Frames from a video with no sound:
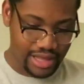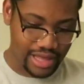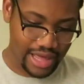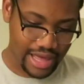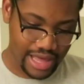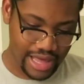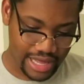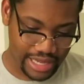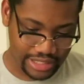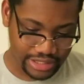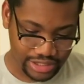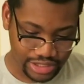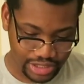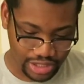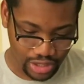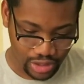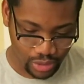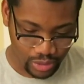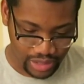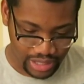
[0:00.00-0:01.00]
And
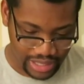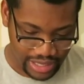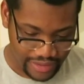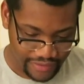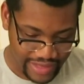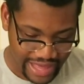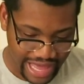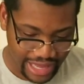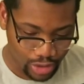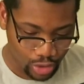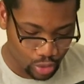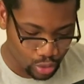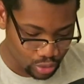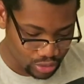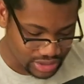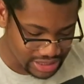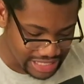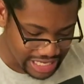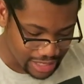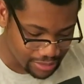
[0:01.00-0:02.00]
so they had a
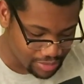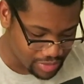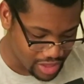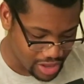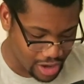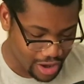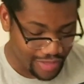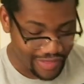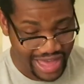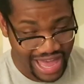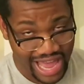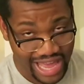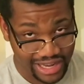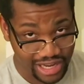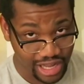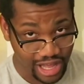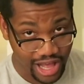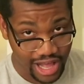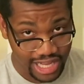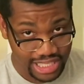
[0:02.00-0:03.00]
cool setup there. They
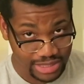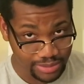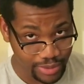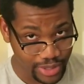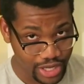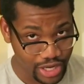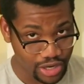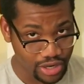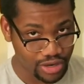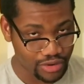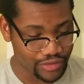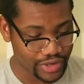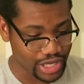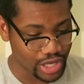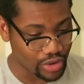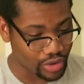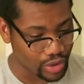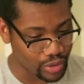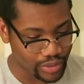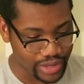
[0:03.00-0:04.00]
had a cosplayer, a
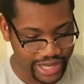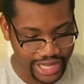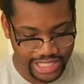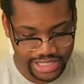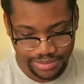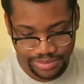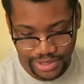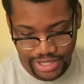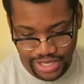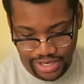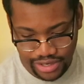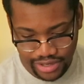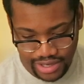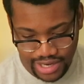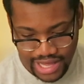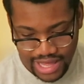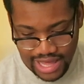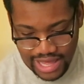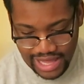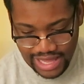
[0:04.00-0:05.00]
Ryoko
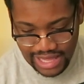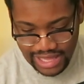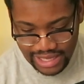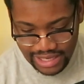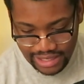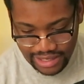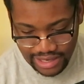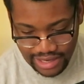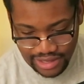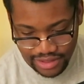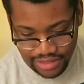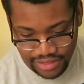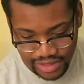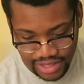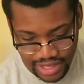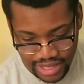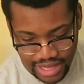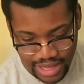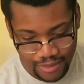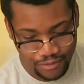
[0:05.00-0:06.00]
cosplayer, in
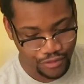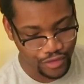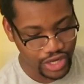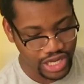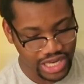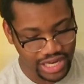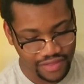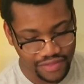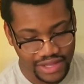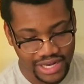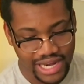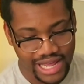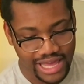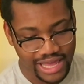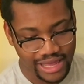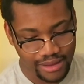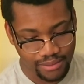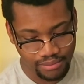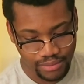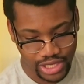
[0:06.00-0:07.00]
the, I'm forgetting the
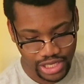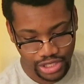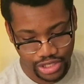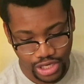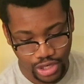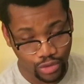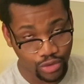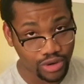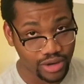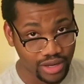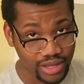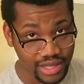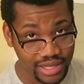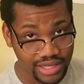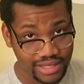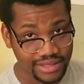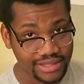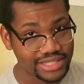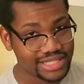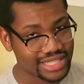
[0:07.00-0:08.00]
name, but you know.
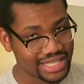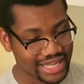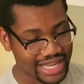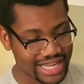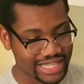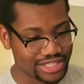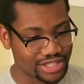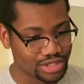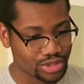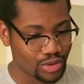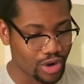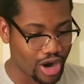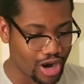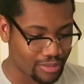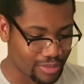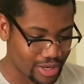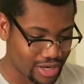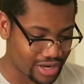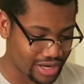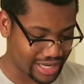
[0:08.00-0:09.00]
Senketsu
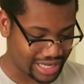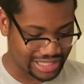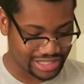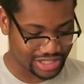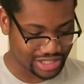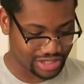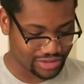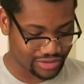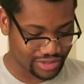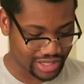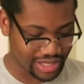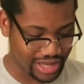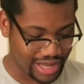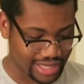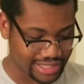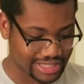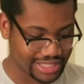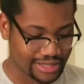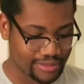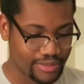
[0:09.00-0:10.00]
armor. It's just really
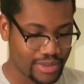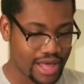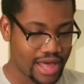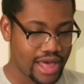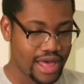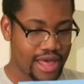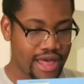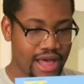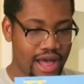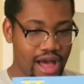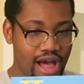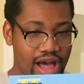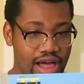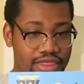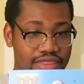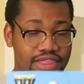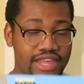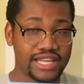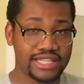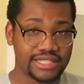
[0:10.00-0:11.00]
awesome.
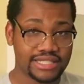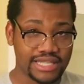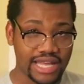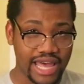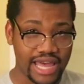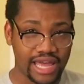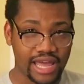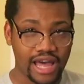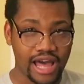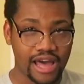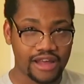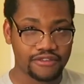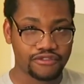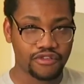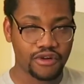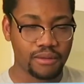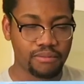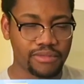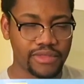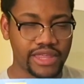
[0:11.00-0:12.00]
This I got
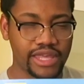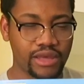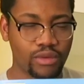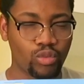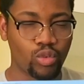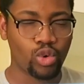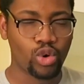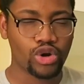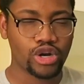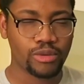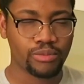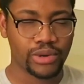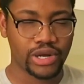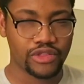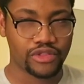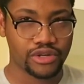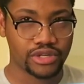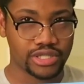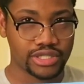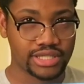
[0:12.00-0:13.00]
from the Warner
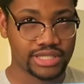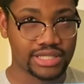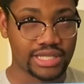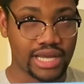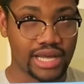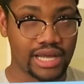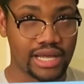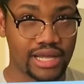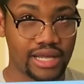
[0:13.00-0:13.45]
Brothers